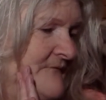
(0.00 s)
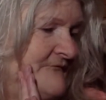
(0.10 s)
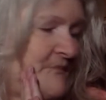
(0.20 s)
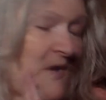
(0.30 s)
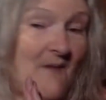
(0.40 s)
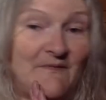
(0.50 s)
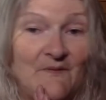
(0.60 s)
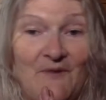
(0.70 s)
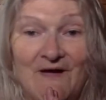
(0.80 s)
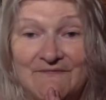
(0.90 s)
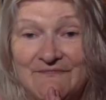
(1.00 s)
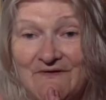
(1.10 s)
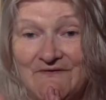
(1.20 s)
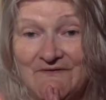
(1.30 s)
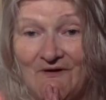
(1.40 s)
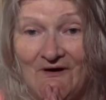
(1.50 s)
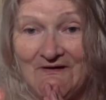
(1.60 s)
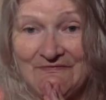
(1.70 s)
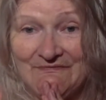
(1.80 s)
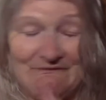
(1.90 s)
for Pop in a Box. They did
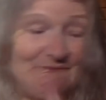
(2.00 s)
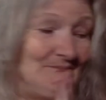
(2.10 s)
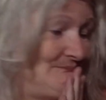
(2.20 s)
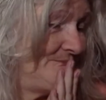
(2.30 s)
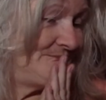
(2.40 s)
awesome.